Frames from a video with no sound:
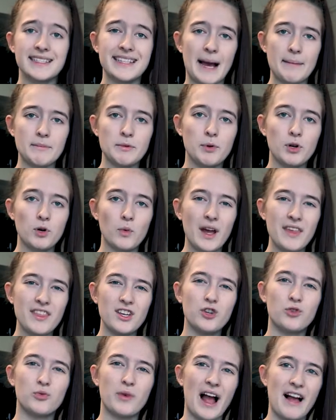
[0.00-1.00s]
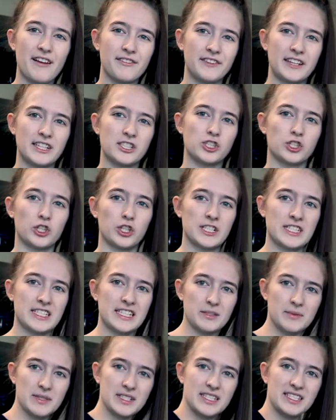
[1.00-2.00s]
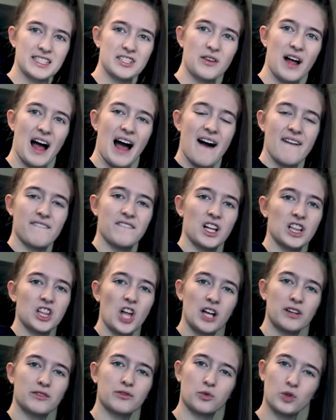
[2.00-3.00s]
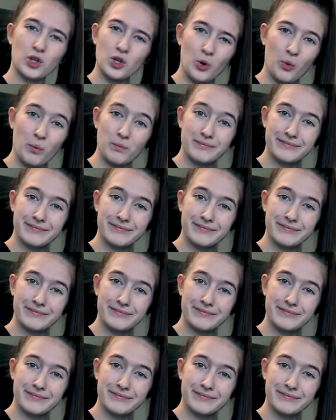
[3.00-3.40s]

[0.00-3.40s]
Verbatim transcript: Time to put away the graphic shirts because we still have a lot of room.